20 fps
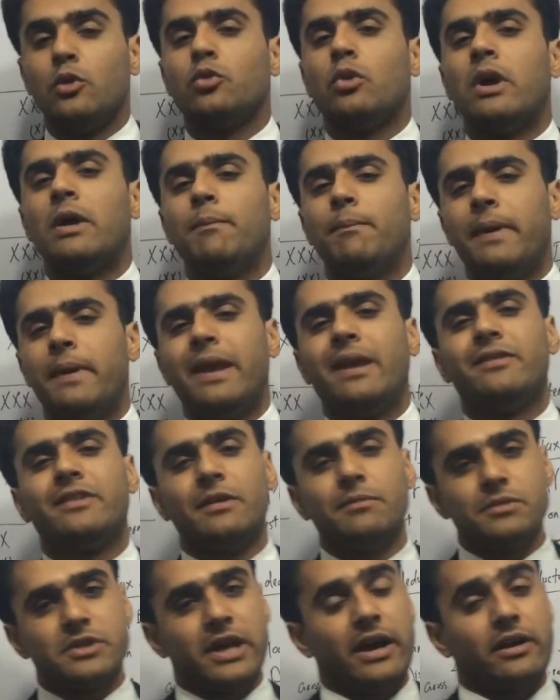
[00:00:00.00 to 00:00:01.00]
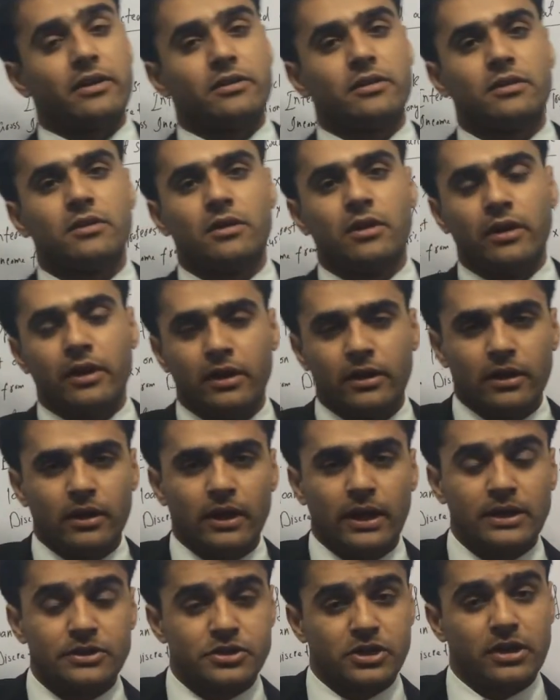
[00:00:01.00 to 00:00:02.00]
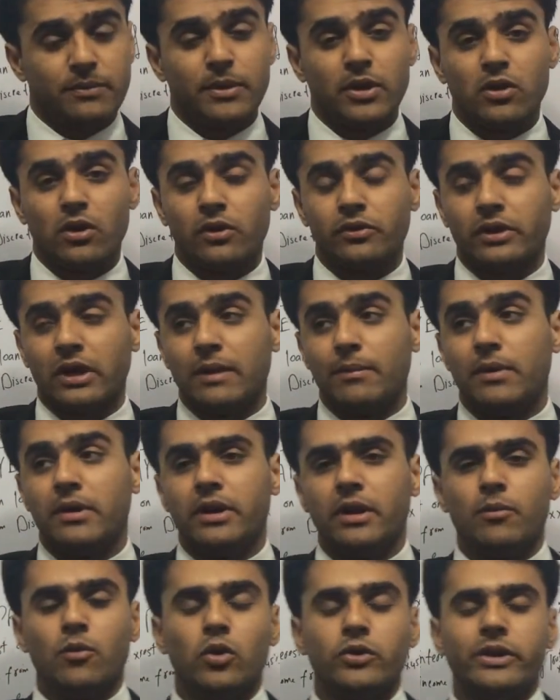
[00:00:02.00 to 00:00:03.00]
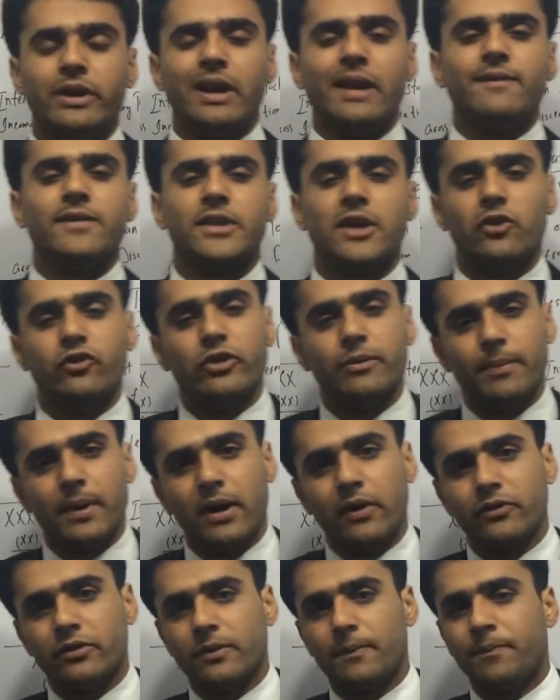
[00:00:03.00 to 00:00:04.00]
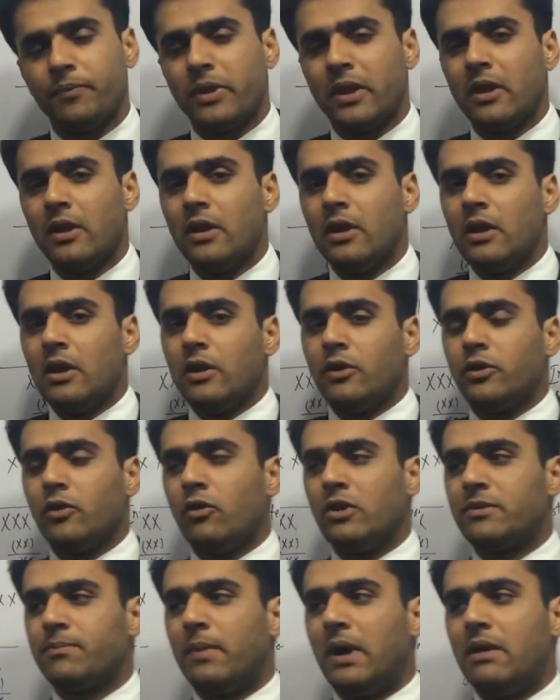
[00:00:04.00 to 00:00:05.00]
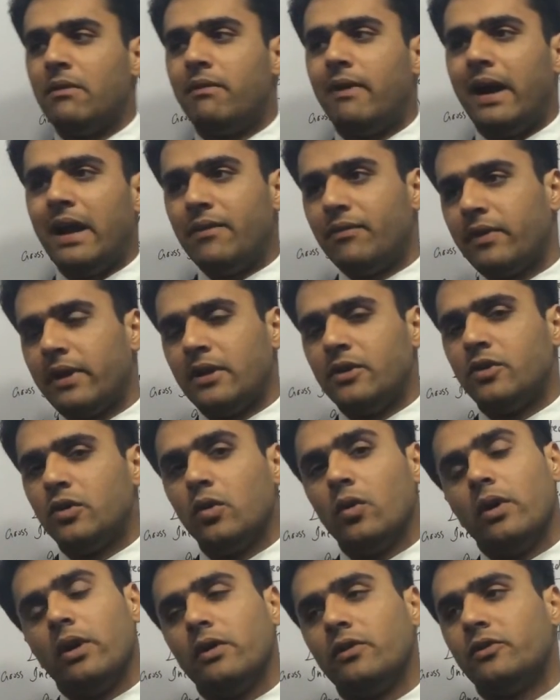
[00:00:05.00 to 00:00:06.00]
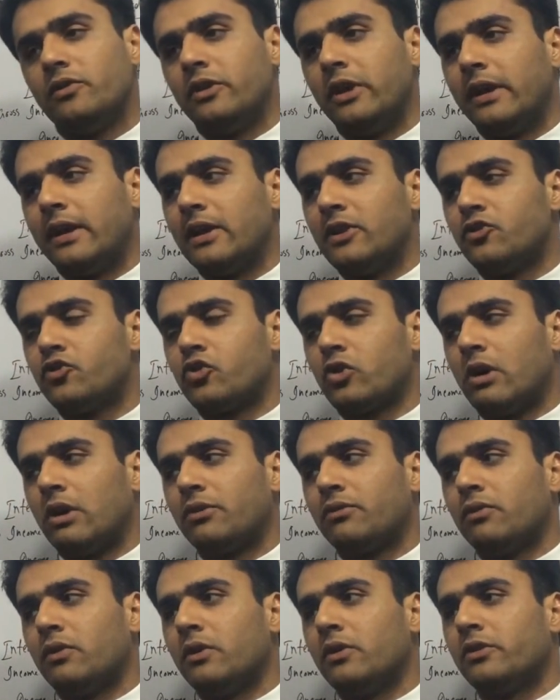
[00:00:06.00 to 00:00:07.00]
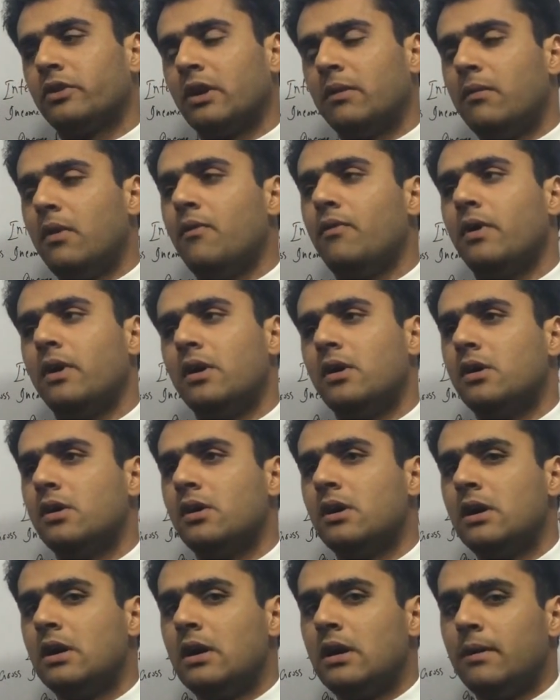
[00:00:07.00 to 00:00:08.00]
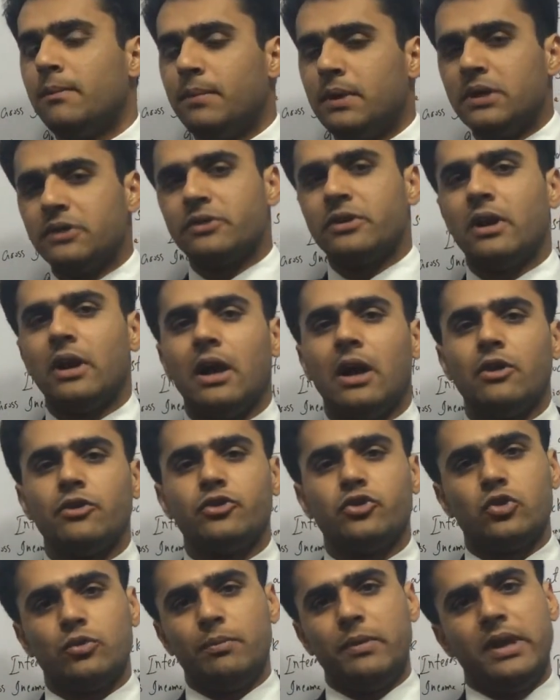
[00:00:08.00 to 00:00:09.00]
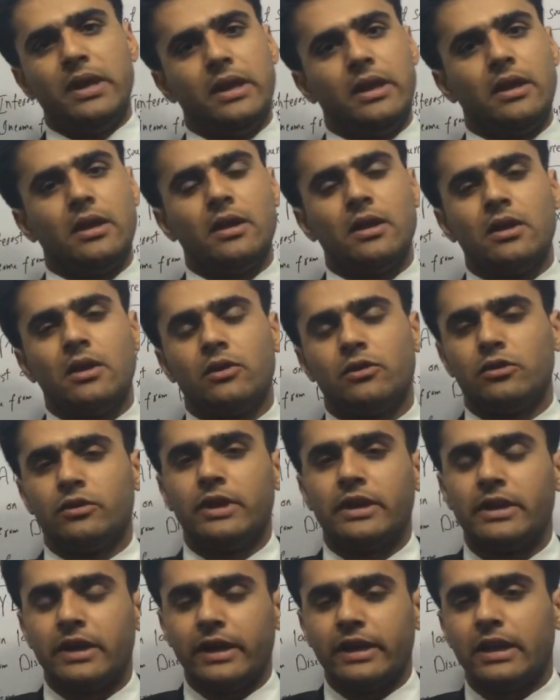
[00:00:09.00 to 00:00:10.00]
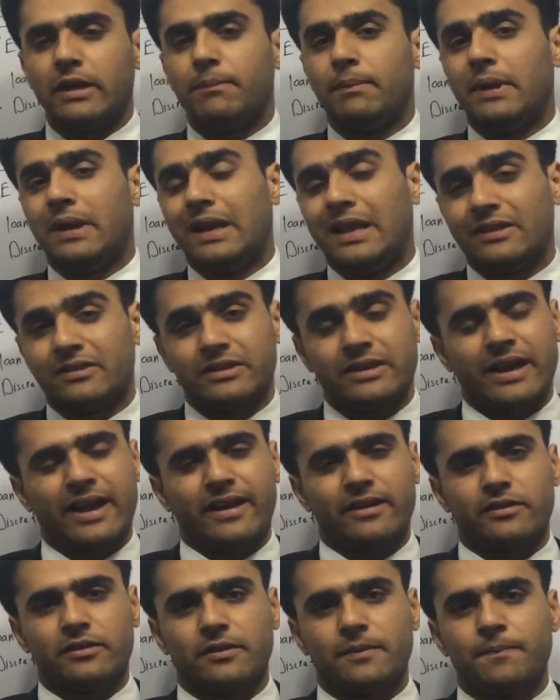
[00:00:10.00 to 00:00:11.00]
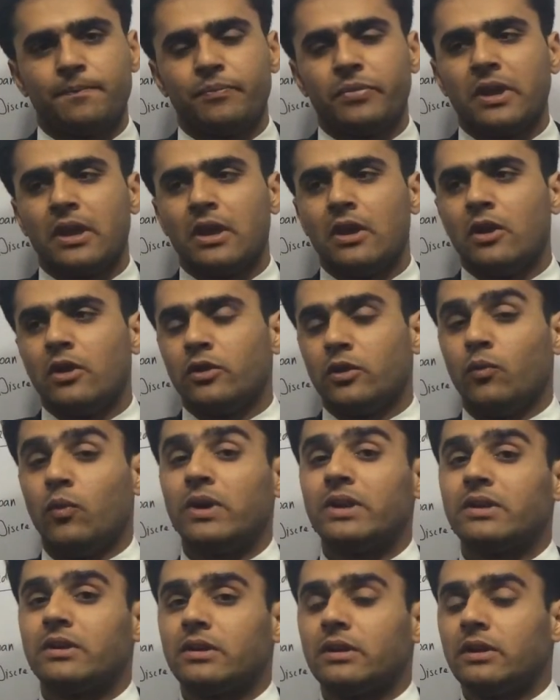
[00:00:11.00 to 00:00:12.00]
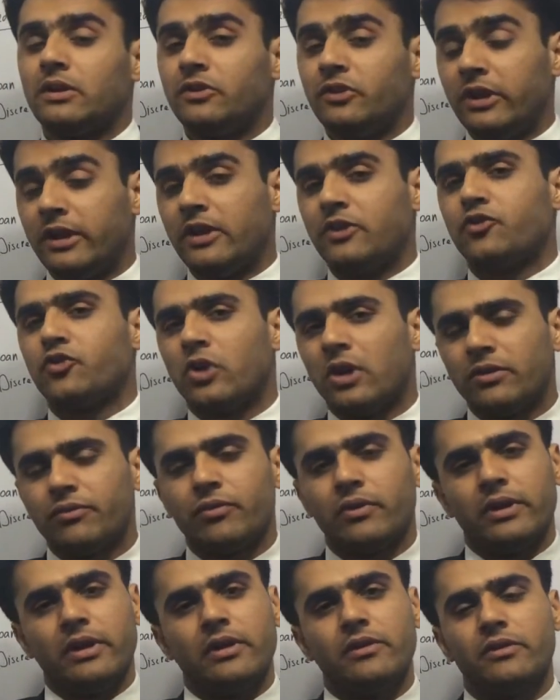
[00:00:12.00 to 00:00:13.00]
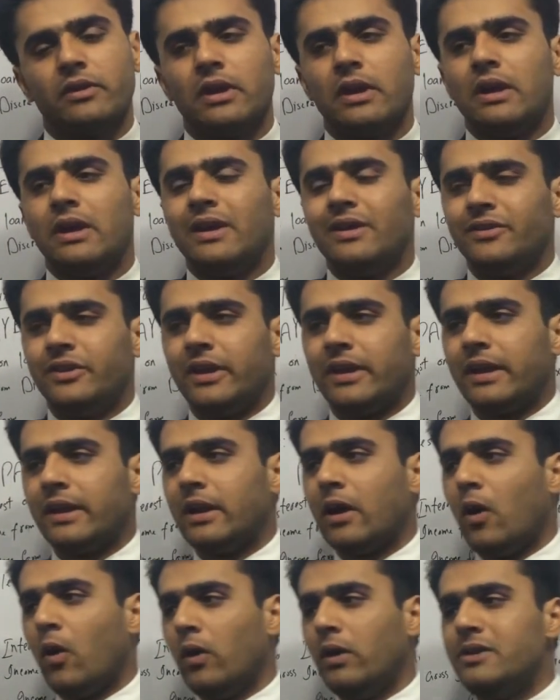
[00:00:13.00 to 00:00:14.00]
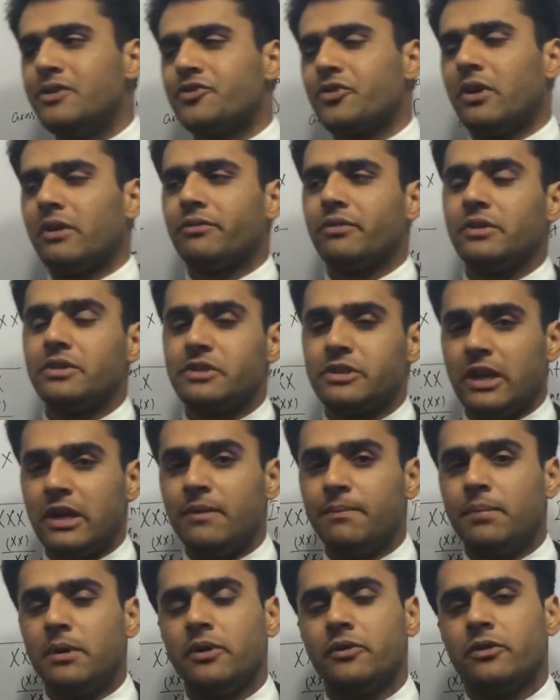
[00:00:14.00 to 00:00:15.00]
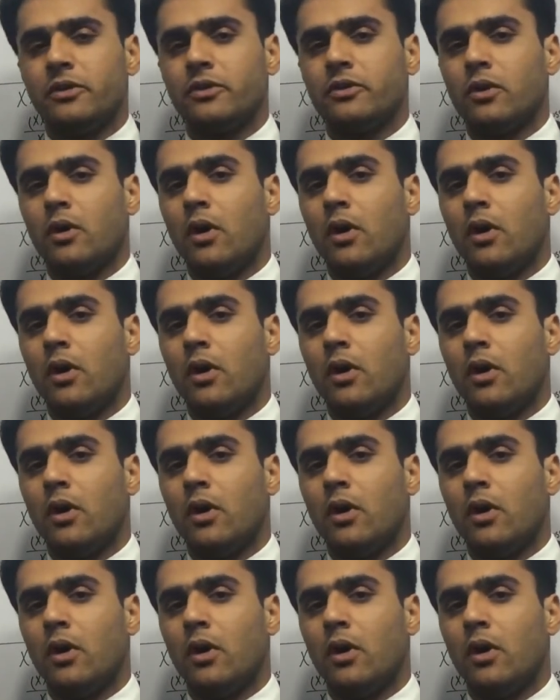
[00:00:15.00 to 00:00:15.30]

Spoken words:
so I'm paying some tax, because I'm earning more than £11,000. So what my wife can do is she can transfer some of her personal allowance to me so that I can pay less tax. So what she can transfer is, she can only transfer 10%